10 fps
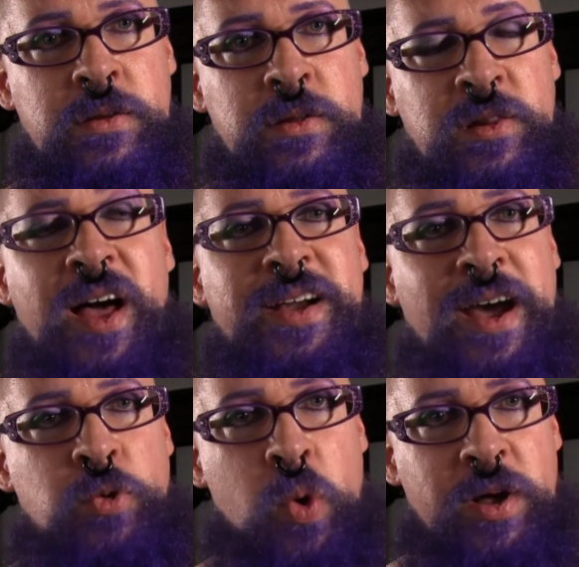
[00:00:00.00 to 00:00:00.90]
like
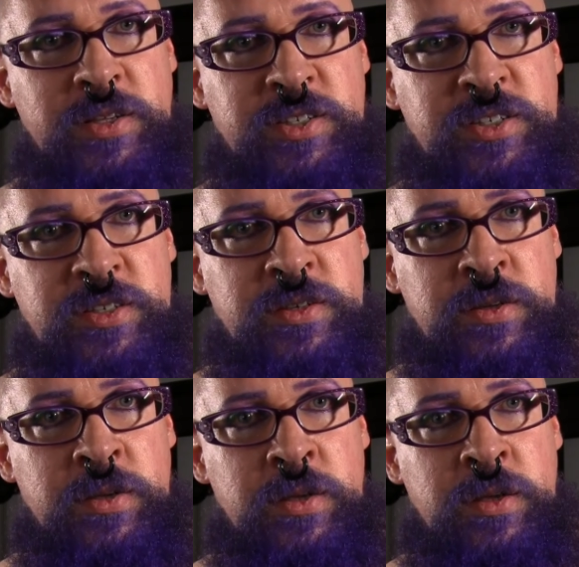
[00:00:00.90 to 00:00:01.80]
I was
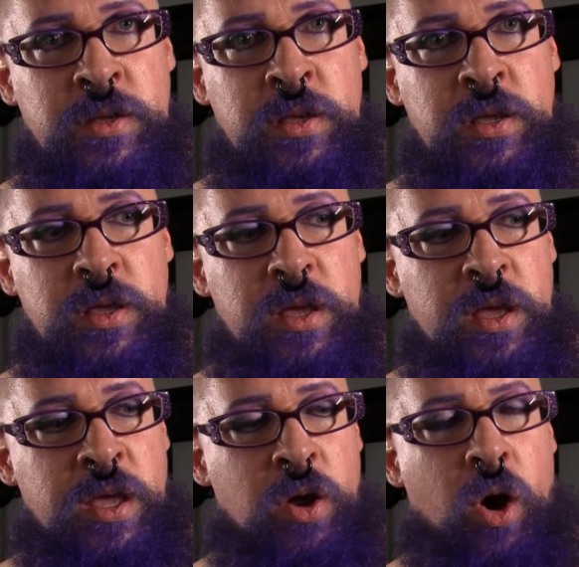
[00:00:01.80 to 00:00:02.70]

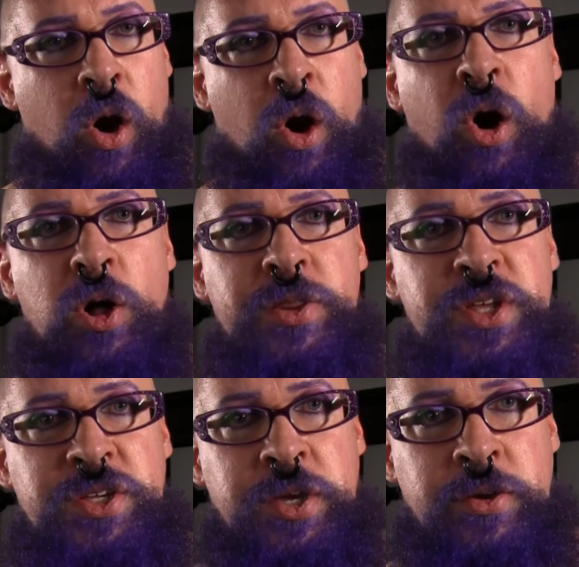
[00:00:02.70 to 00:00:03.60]
in all
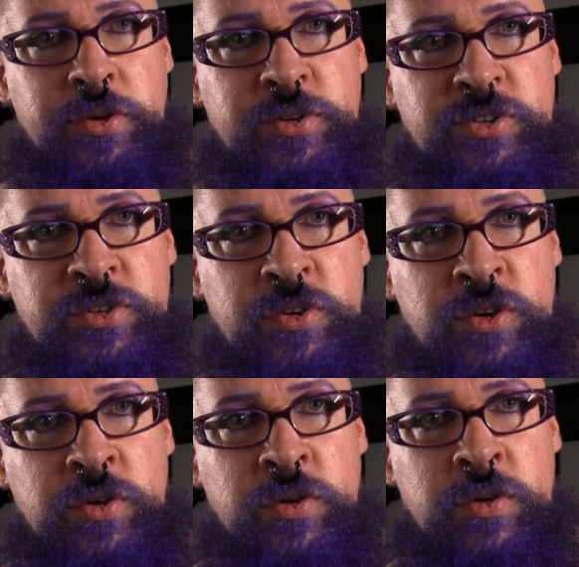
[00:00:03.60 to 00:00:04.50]
the years
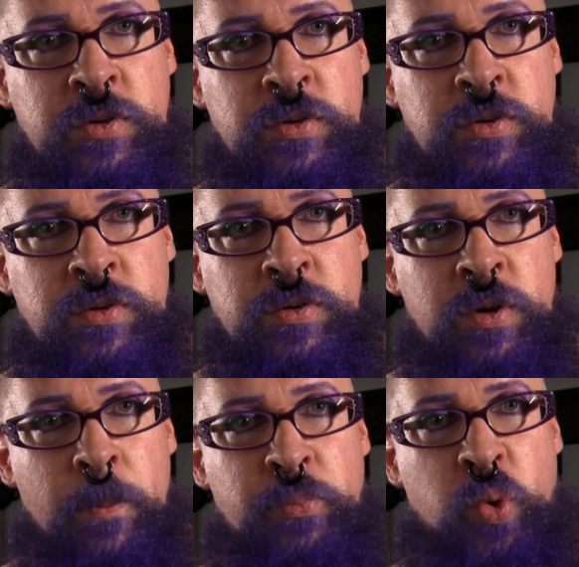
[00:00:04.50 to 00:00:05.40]

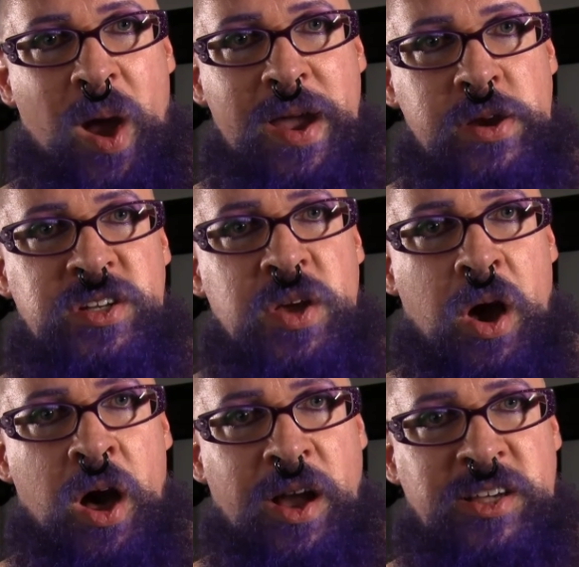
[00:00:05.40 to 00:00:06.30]
prior to
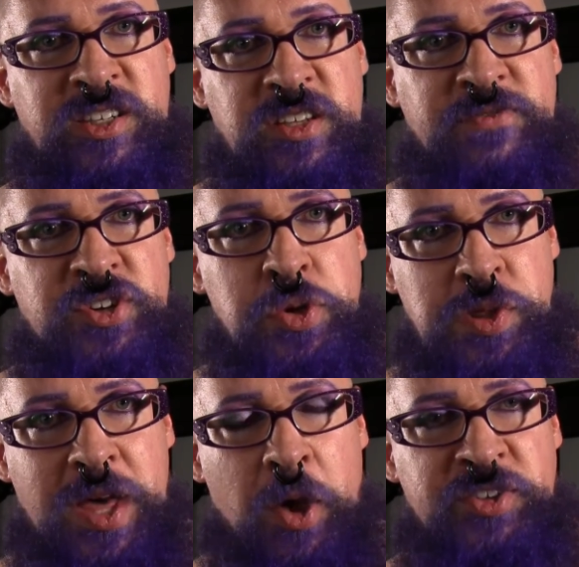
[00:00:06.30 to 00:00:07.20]
August of
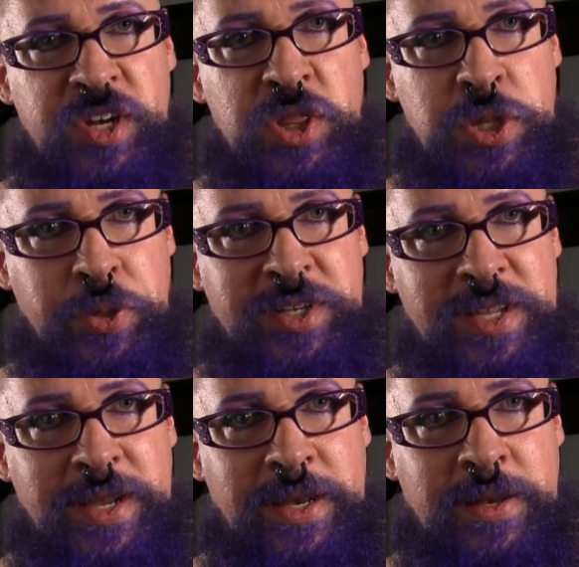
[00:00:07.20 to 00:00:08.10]

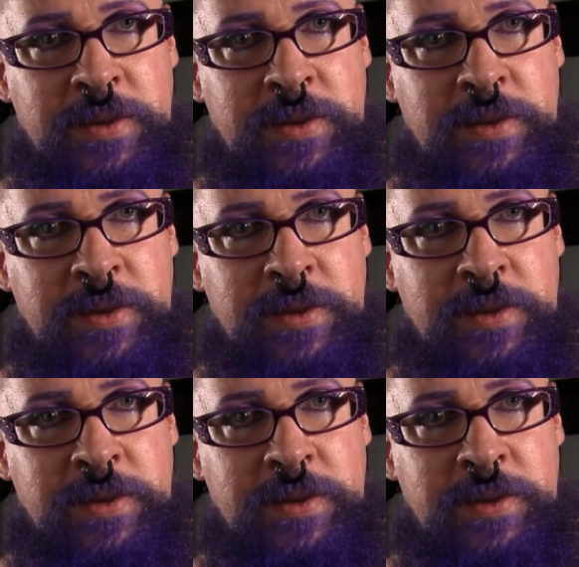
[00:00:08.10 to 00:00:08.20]
2013.